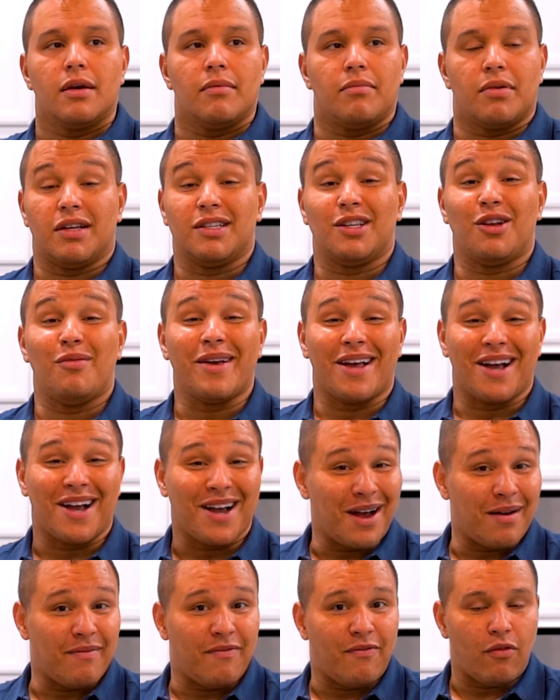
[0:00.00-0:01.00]
because it'll make a
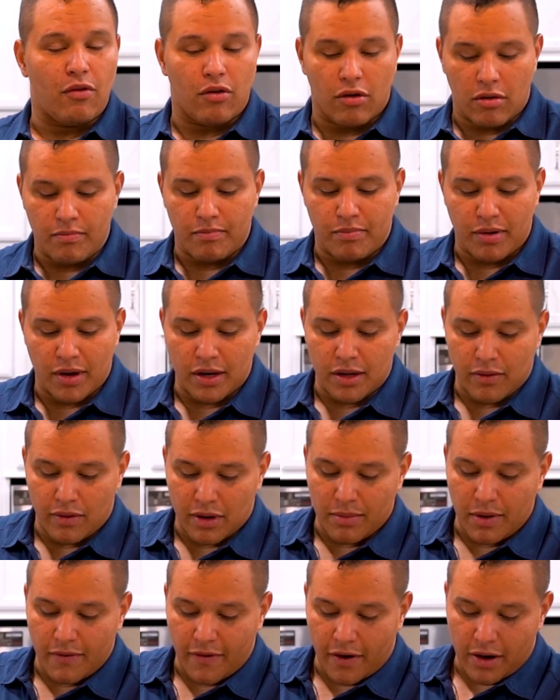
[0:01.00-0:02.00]
cup for, but you
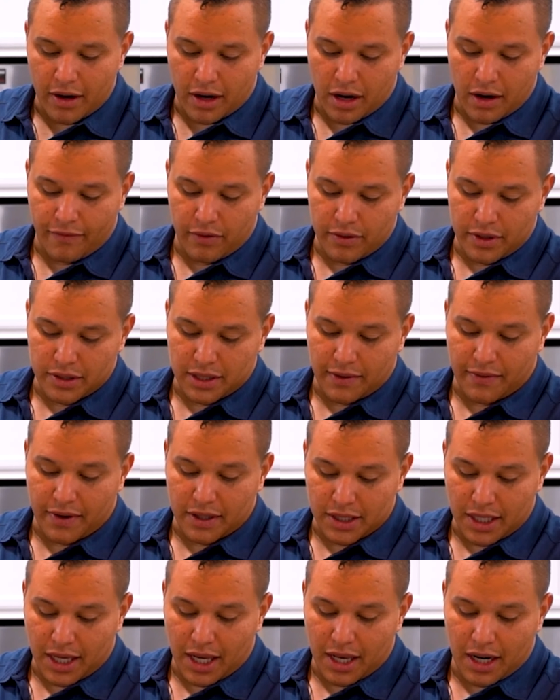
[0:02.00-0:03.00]
wanna be very careful with this stuff
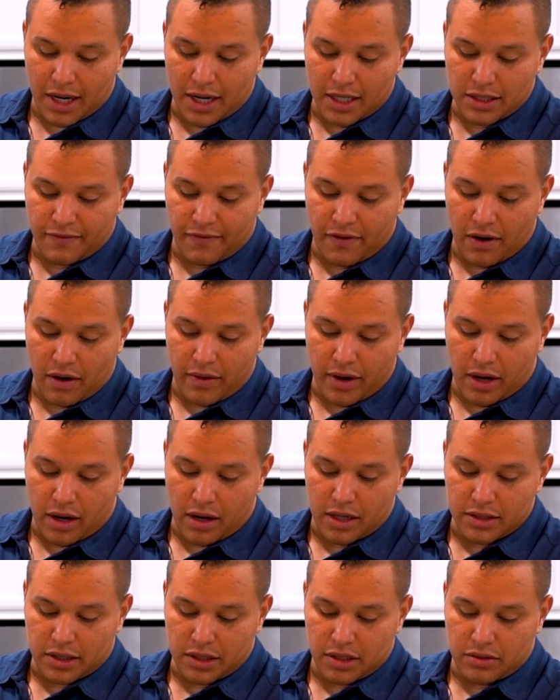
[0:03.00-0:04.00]
because again, it is very
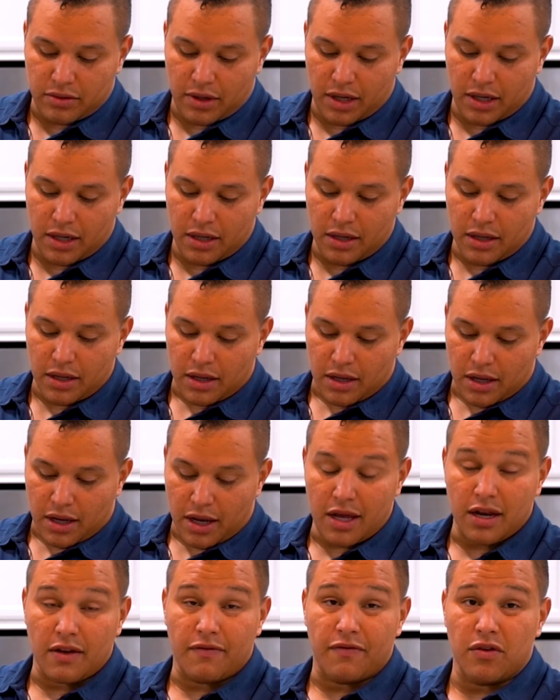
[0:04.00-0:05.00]
concentrated,
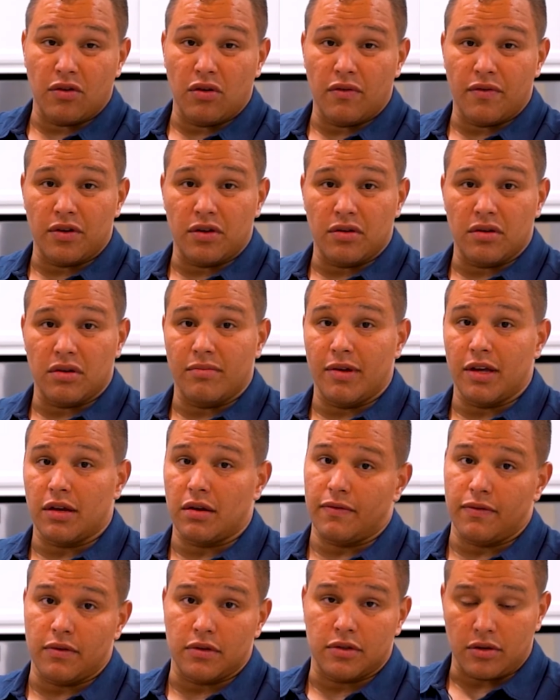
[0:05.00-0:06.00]
and if you overdo it, it'll make
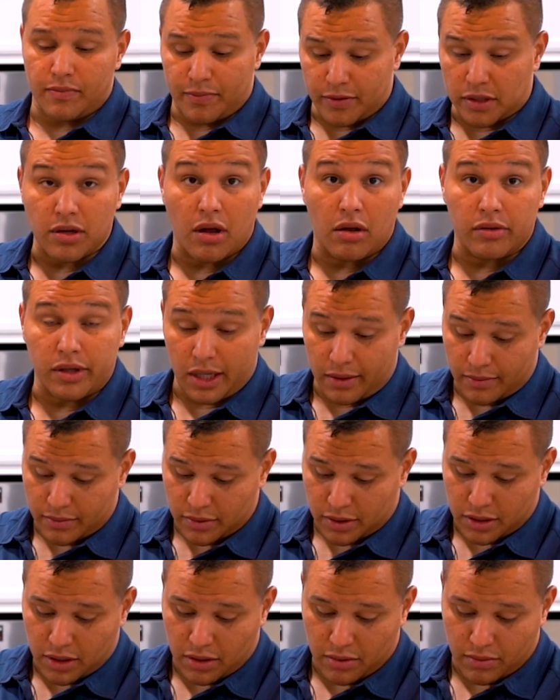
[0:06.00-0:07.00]
your food super salty,
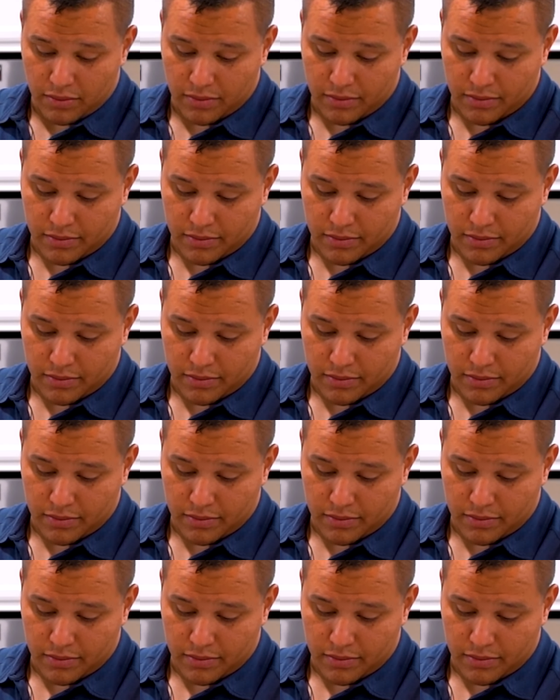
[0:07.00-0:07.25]
so.